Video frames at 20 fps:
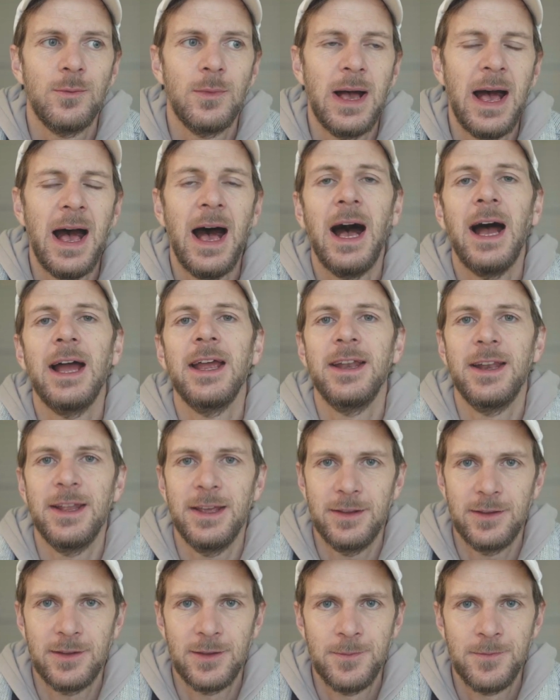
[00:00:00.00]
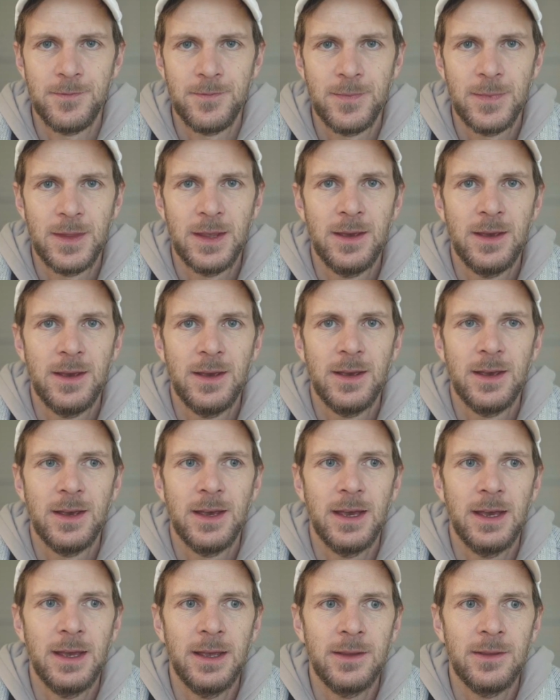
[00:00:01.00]
hide it.
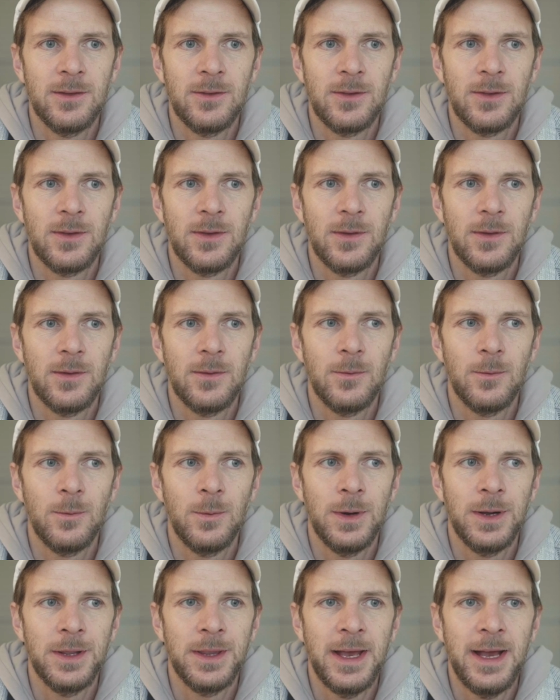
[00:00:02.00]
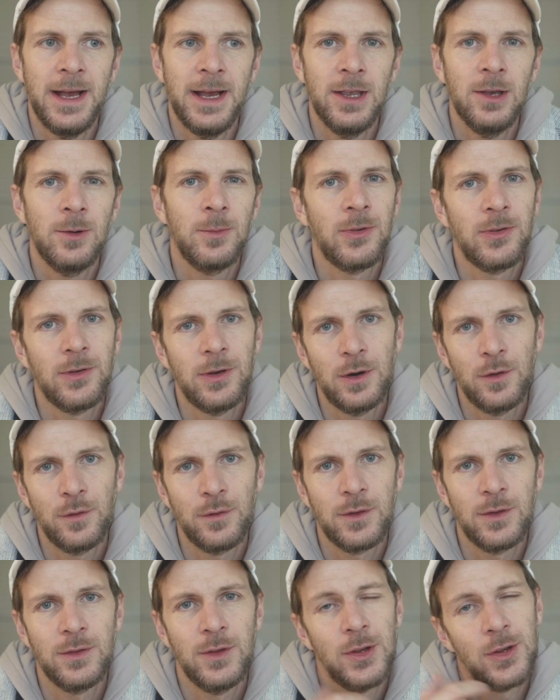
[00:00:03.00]
And what I
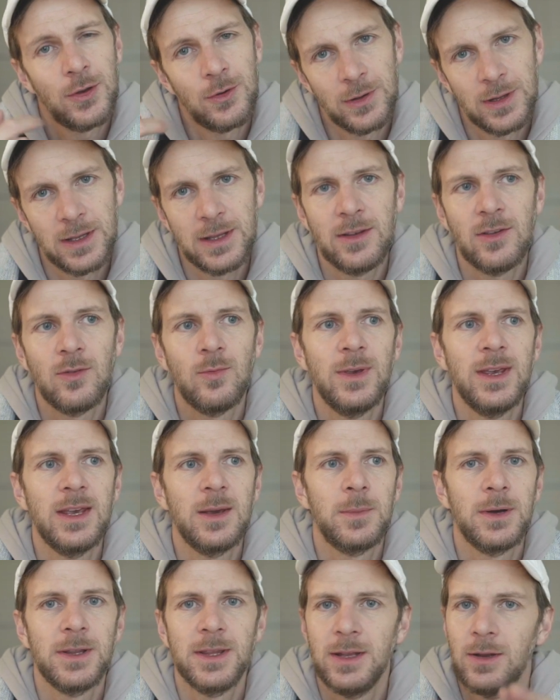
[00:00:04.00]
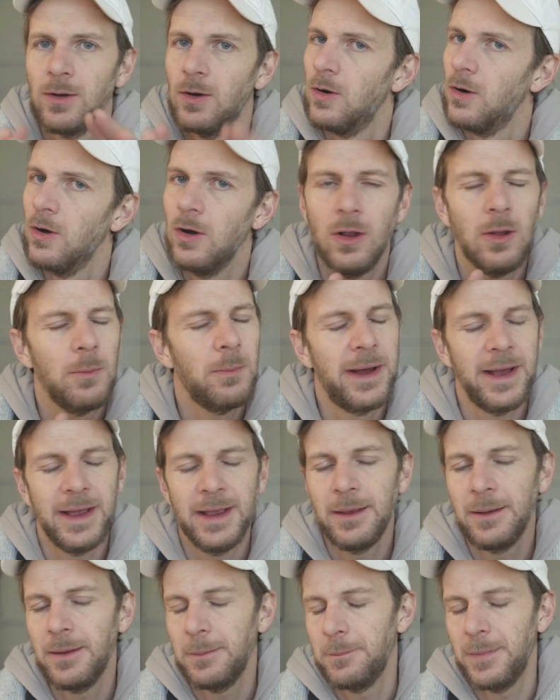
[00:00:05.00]
observed, not only this week but in all
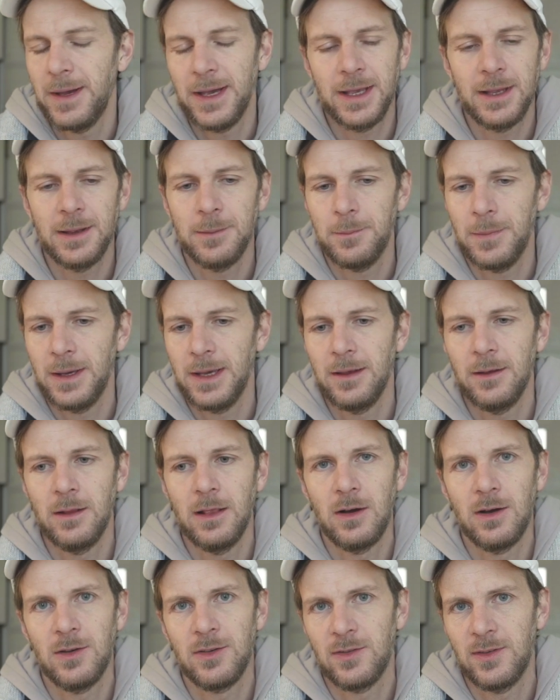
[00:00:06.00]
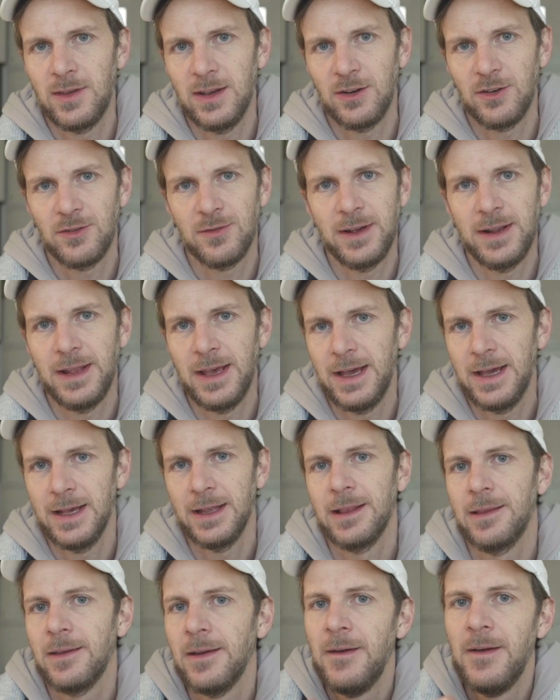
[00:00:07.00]
my last years when I
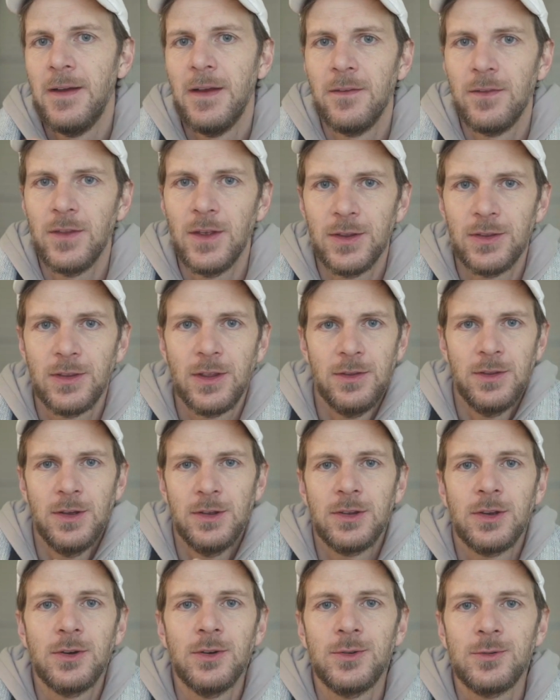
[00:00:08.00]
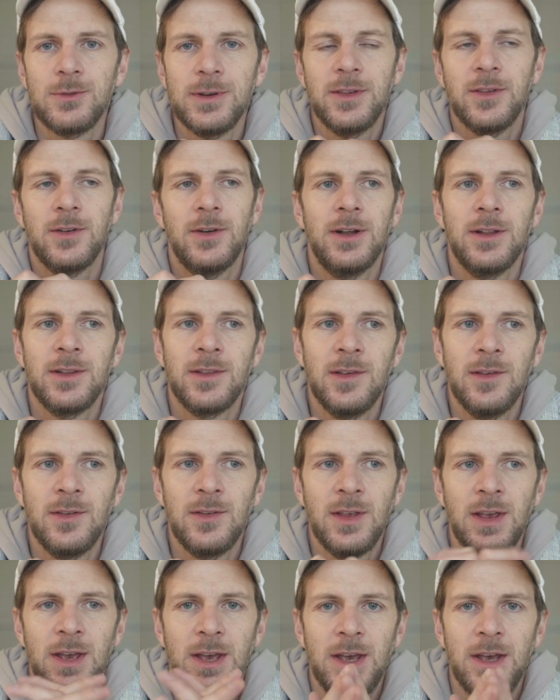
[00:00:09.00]
had not good results,
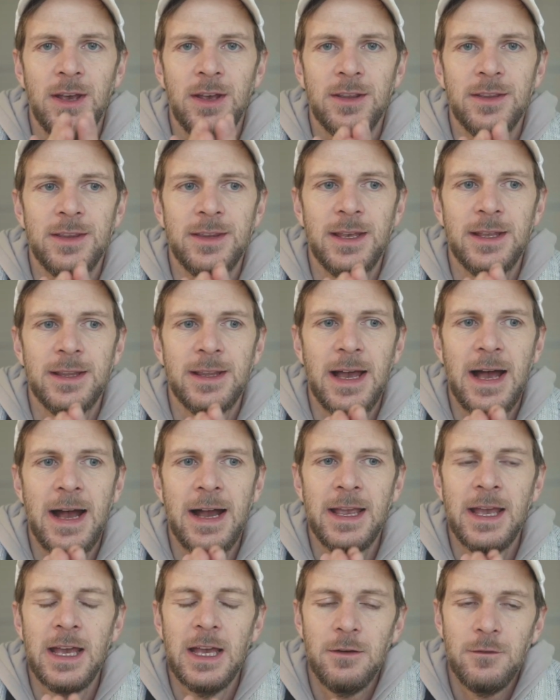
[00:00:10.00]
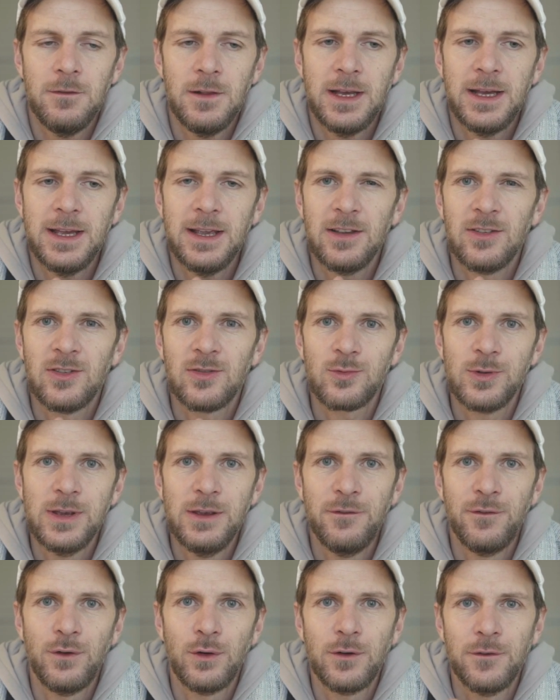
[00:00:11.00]
is then I have like
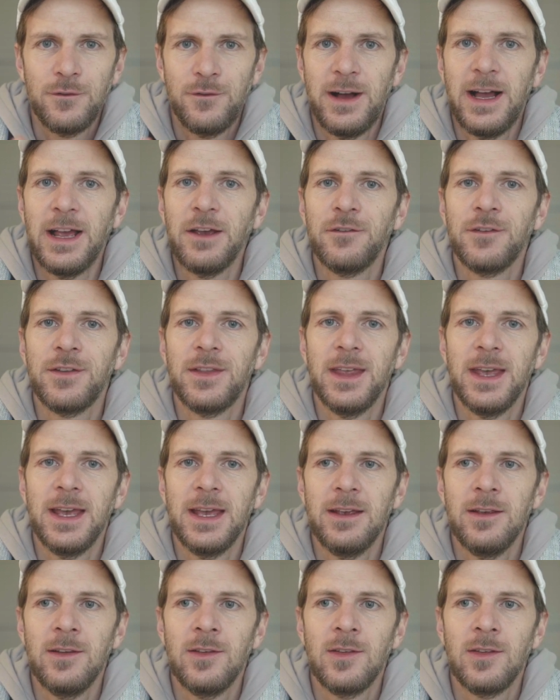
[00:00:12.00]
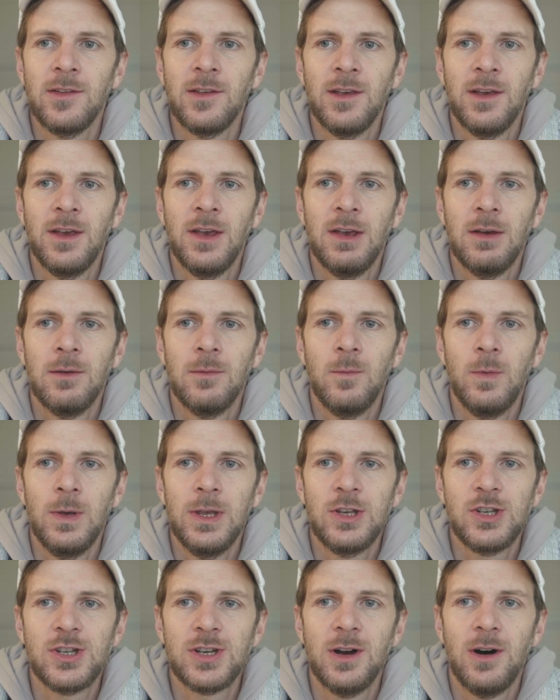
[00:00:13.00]
3, 4, 5 days
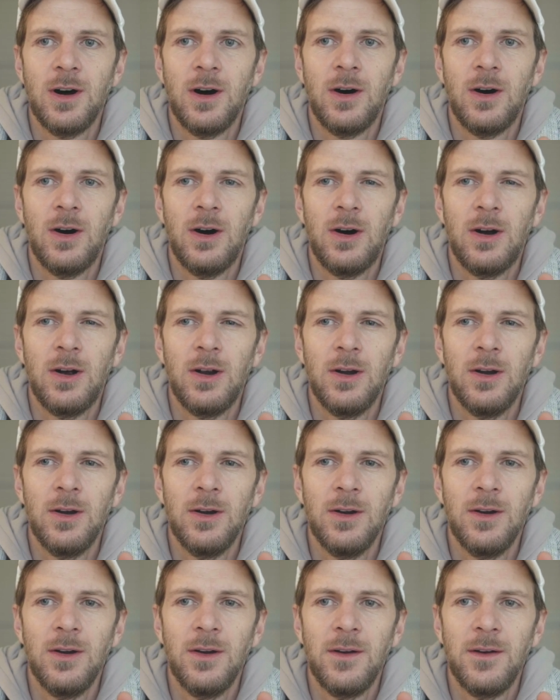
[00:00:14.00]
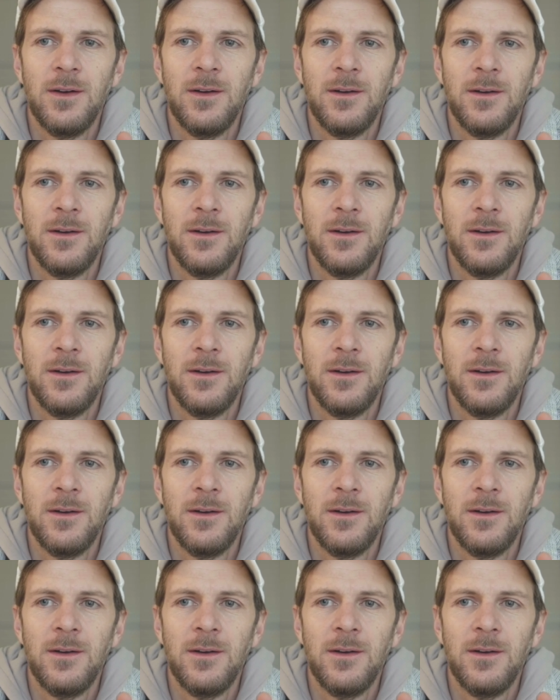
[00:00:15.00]
which are